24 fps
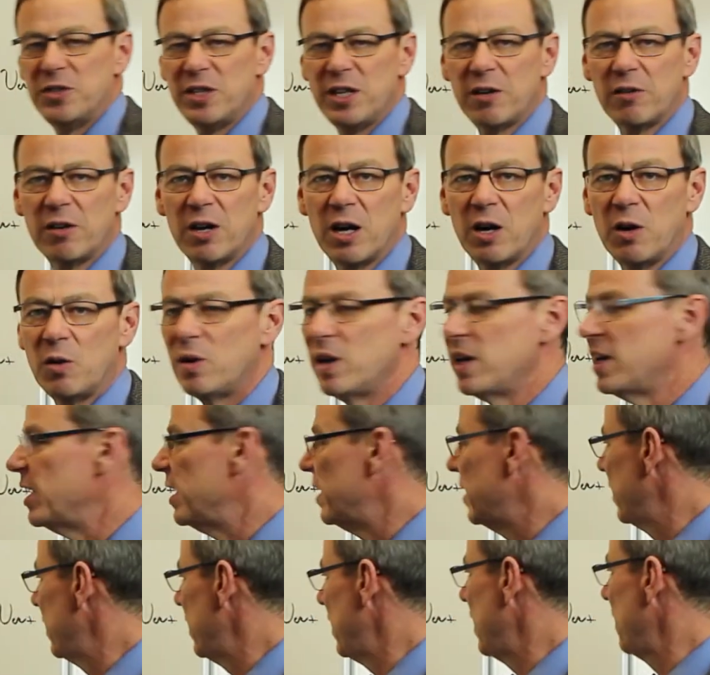zero
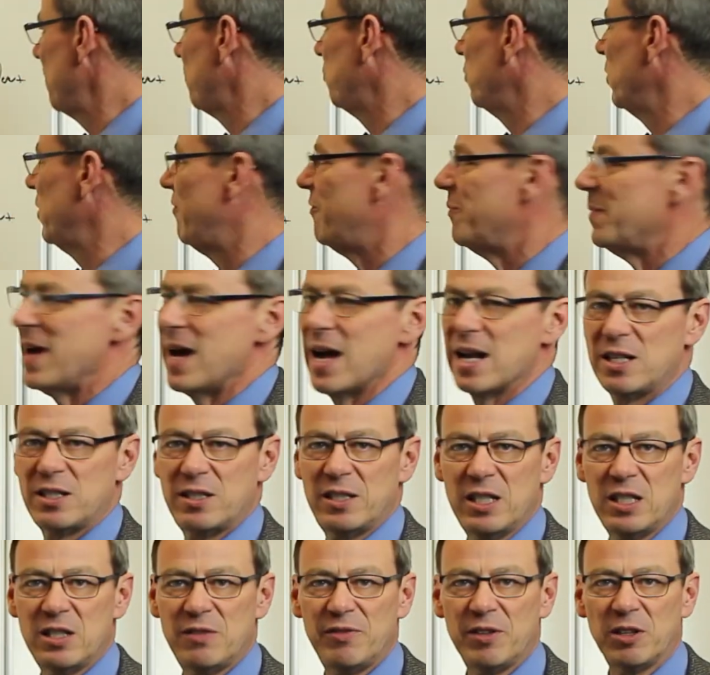if we've
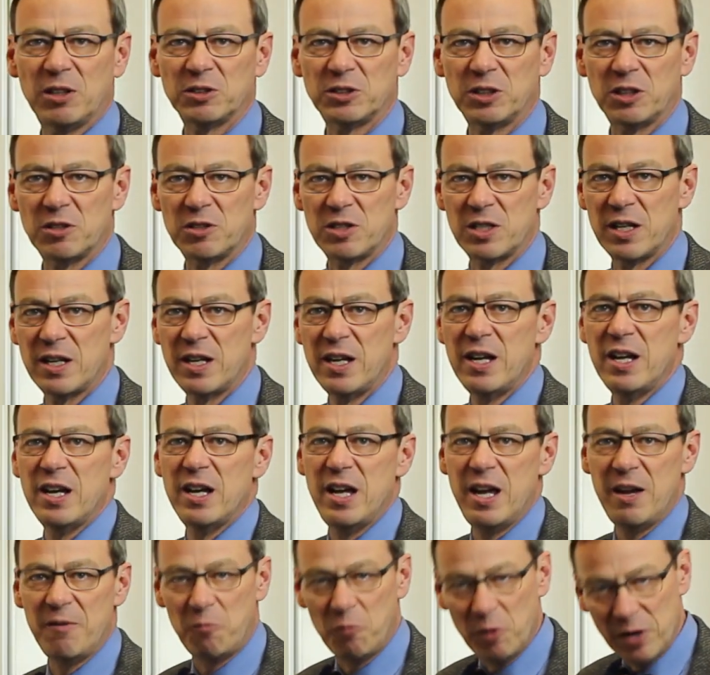matched these filters.
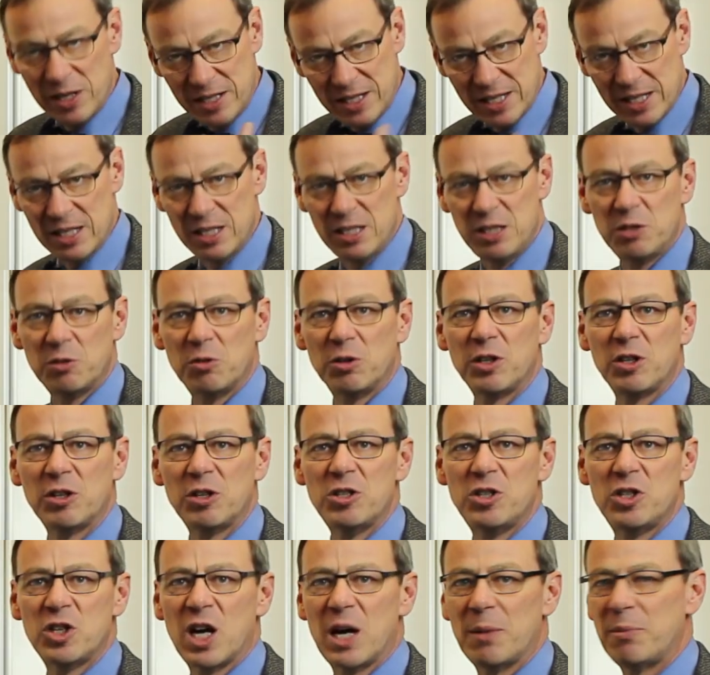If we didn't do a
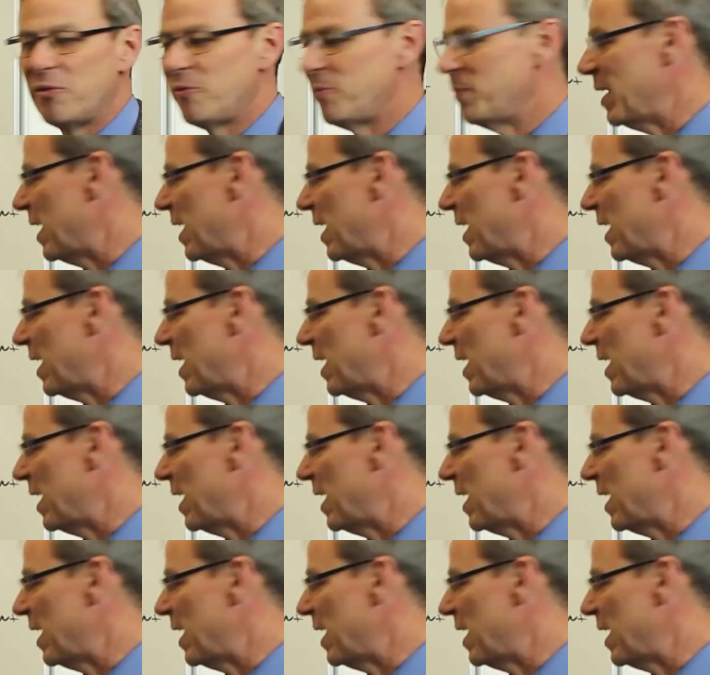good job of